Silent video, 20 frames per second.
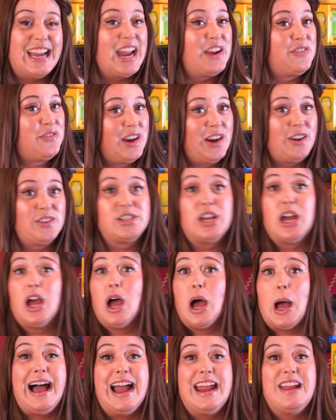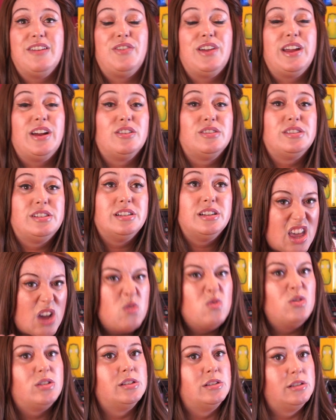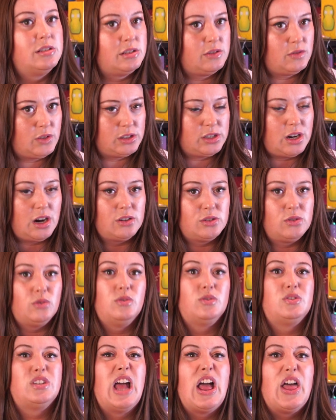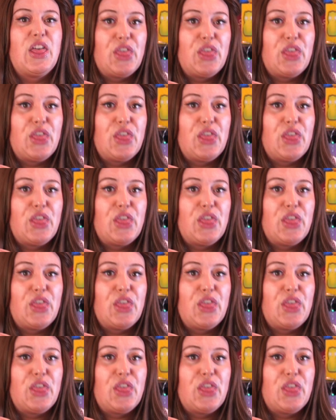I have heard thousands of guitar solos,